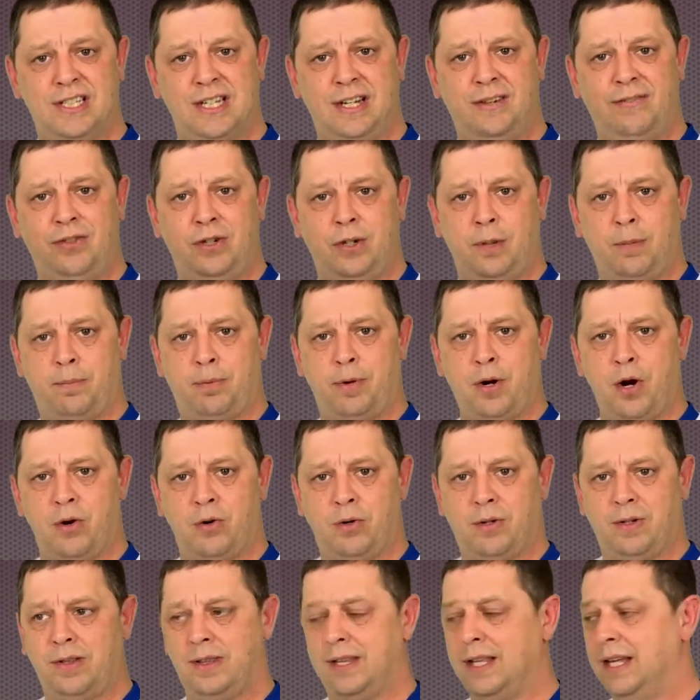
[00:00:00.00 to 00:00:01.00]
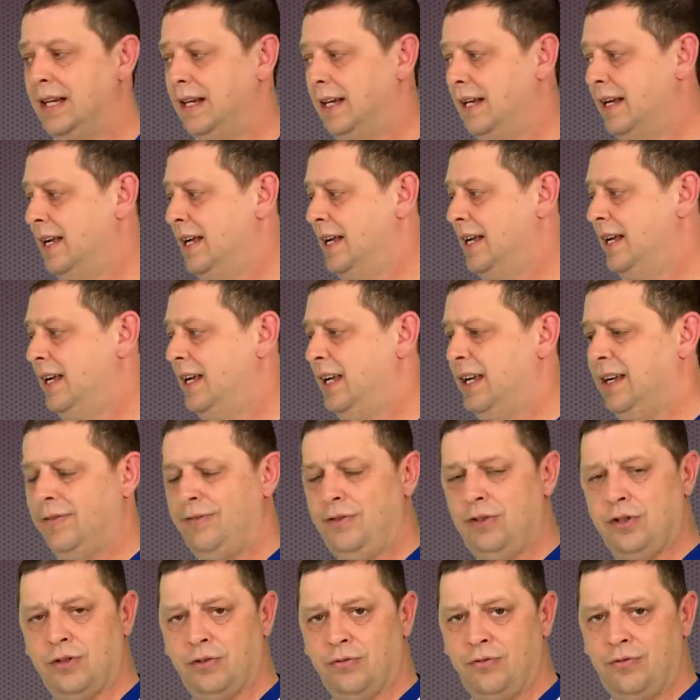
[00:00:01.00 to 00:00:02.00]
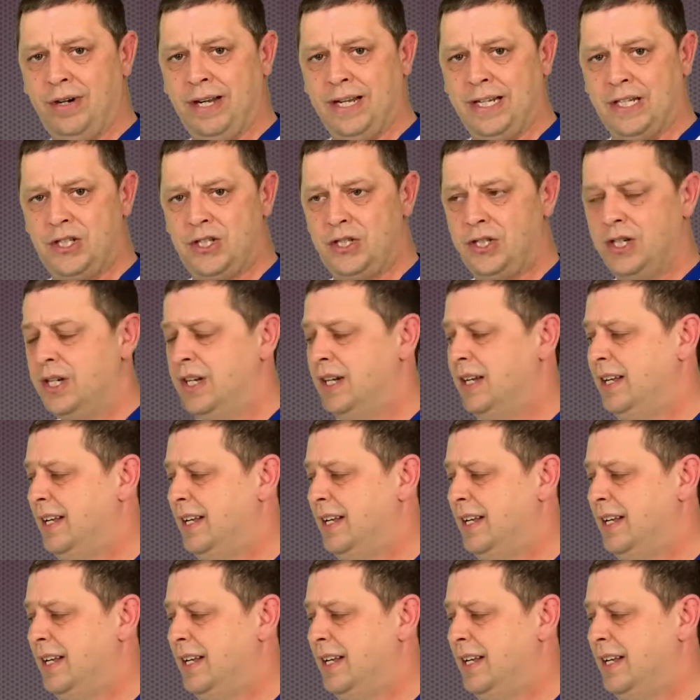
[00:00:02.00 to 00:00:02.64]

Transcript: if you're broke than if you're rich.